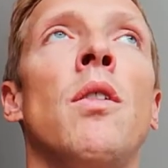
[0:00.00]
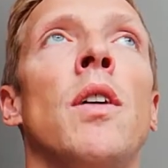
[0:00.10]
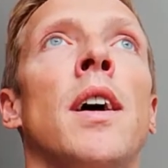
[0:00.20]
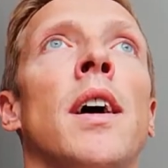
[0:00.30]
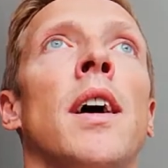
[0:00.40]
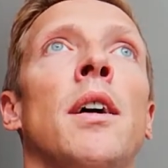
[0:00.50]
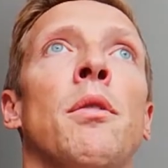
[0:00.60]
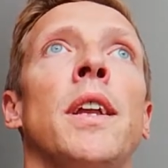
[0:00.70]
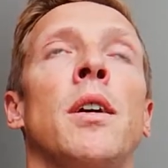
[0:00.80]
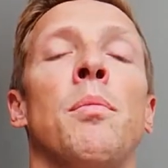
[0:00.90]
I
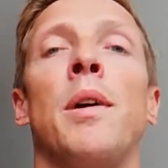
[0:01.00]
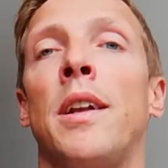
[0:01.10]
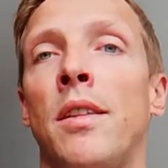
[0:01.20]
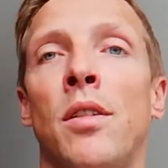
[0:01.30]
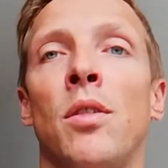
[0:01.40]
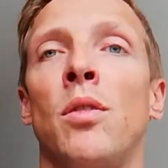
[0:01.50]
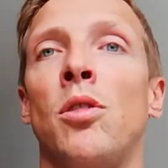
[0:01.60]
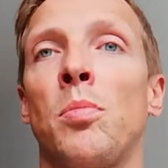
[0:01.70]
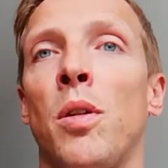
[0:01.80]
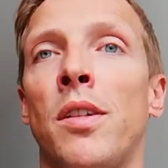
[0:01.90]
already compared it to
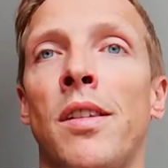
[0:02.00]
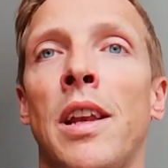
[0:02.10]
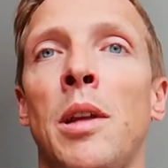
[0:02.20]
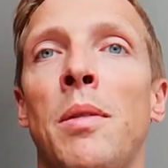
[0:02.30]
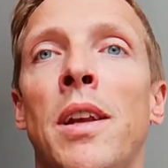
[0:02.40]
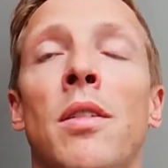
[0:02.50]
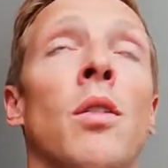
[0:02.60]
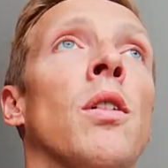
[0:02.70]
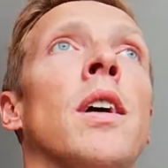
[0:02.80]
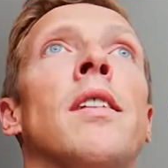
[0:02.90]
sports a little bit,
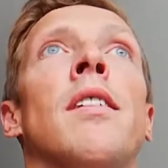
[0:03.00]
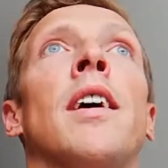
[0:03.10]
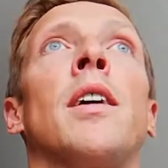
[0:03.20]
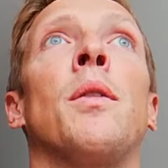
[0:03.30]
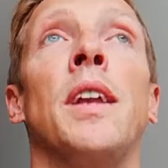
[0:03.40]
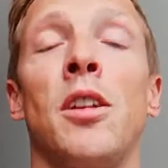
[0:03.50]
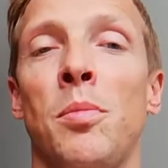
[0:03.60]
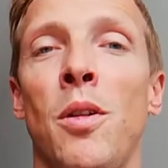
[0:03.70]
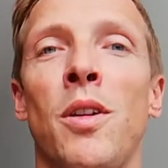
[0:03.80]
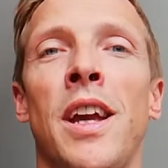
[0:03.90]
or it's like quitting
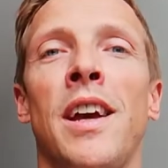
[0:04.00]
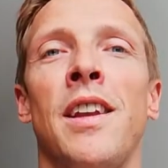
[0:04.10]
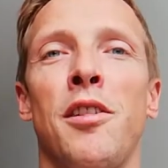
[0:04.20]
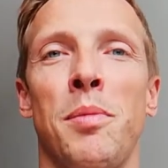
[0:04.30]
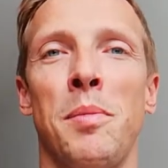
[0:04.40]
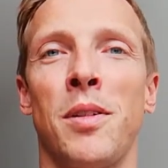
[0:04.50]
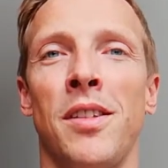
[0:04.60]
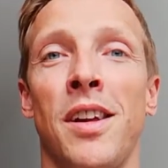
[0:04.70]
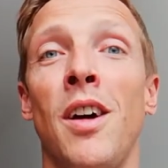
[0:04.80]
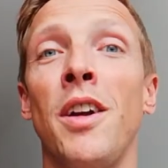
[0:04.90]
smoking. A lot of people can
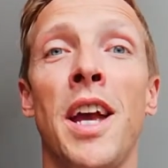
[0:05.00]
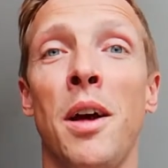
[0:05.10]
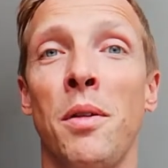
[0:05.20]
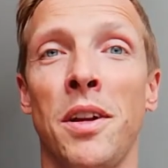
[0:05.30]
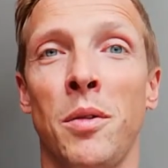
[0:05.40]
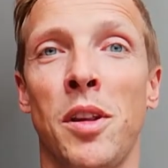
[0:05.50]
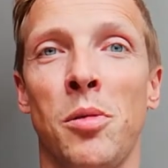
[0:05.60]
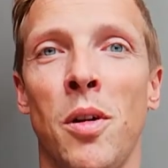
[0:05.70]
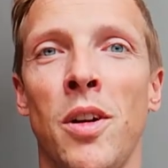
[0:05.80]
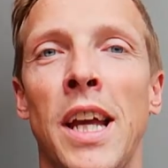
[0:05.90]
say, "Oh yeah, I want to quit
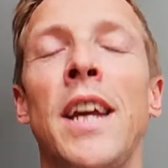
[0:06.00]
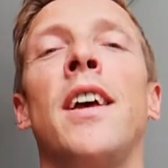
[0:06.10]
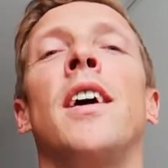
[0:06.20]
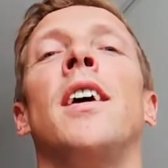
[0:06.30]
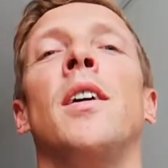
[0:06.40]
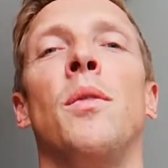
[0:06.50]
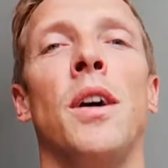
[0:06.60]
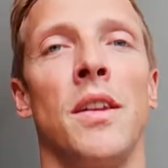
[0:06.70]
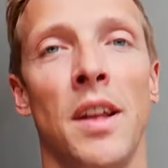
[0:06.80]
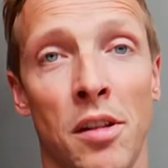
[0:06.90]
smoking."
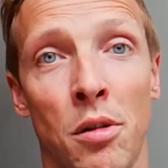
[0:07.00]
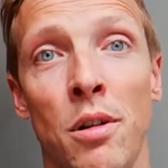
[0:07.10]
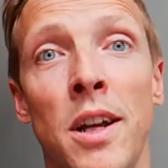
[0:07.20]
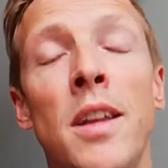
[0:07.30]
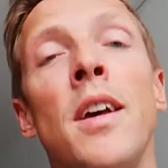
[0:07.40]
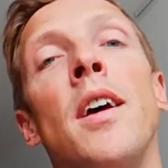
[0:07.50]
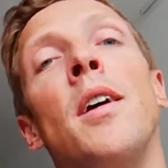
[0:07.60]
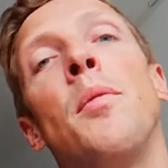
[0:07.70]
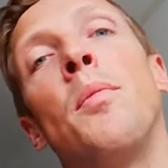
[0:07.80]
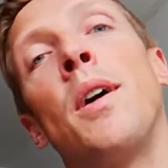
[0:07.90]
Well, that's great,
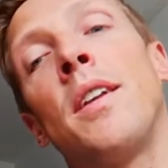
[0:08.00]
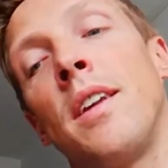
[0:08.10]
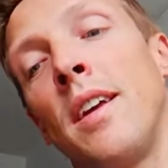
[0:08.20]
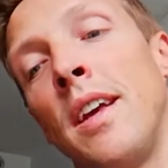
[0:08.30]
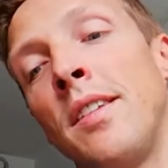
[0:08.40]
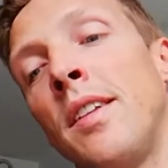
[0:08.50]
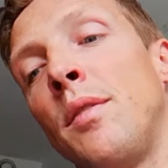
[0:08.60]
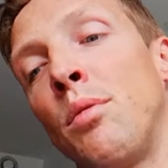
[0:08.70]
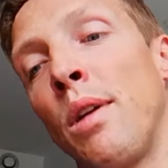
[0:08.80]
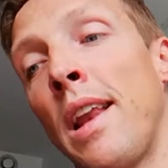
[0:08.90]
but is it
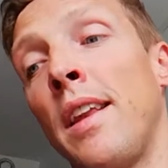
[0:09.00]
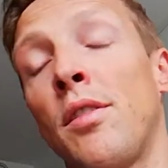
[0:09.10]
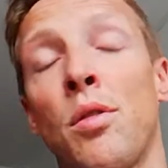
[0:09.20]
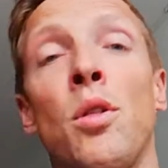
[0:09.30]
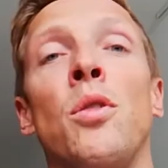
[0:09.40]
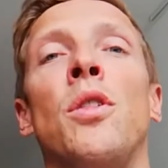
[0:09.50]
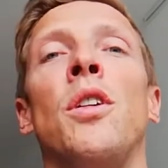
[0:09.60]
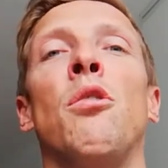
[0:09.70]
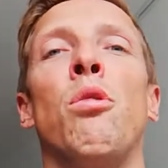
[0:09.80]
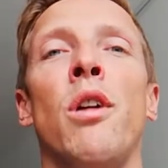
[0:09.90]
really true? Do
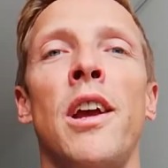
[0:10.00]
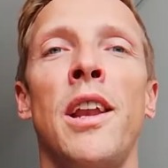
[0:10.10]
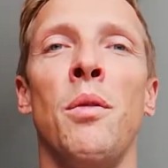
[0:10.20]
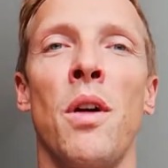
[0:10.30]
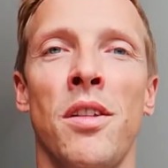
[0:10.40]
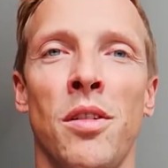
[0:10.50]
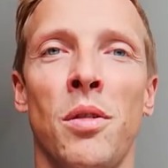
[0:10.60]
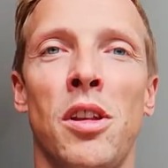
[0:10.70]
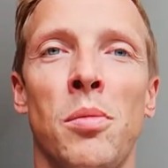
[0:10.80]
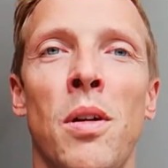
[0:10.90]
you really want to
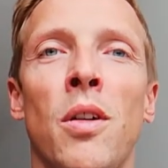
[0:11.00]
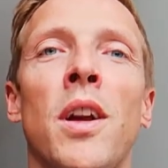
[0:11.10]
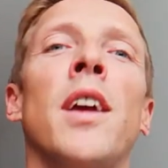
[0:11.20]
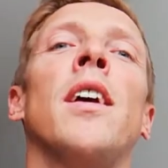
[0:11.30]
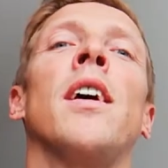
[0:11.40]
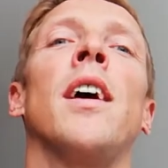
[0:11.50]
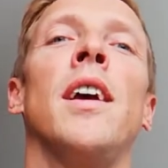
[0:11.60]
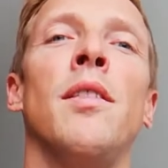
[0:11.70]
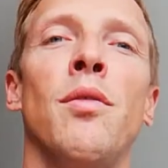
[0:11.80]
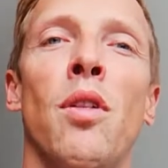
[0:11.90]
quit smoking,
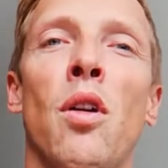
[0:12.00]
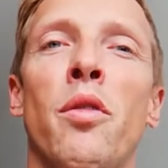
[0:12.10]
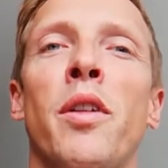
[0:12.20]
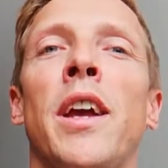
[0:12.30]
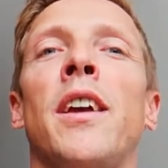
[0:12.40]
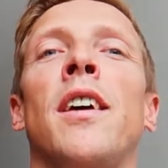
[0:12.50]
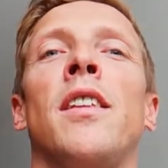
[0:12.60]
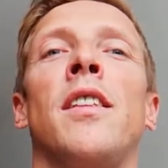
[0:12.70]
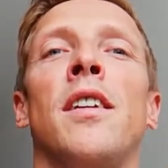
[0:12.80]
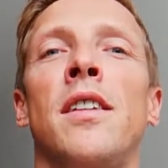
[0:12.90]
involving
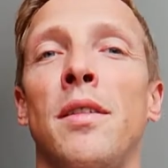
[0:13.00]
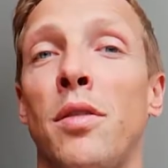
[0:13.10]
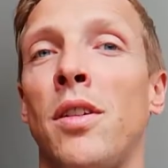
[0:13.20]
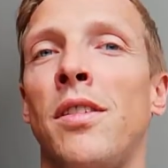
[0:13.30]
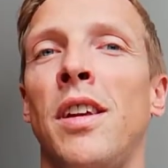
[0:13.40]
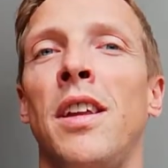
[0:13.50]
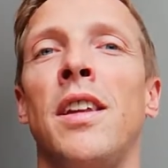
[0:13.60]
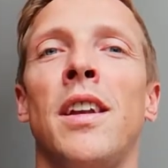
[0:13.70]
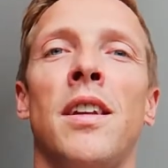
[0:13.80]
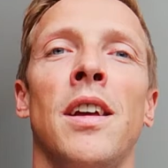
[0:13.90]
the difficulty
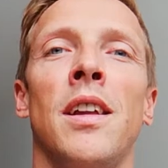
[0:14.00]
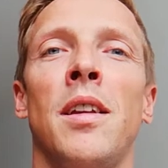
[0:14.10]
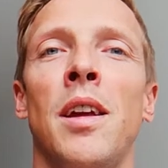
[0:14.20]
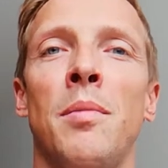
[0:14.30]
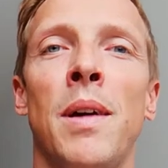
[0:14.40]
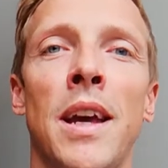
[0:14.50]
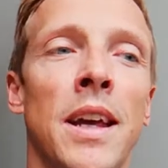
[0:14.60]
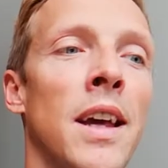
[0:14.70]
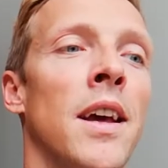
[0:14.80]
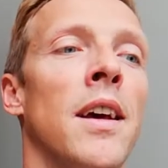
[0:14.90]
that it
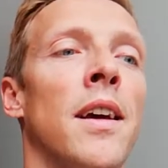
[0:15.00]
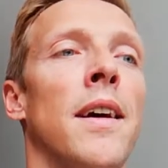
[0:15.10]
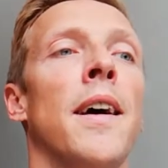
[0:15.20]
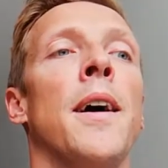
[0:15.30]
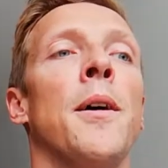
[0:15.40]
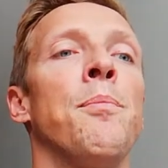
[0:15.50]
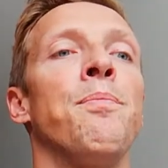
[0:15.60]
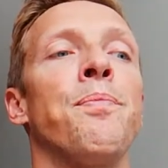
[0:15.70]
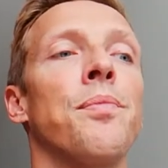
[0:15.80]
may um,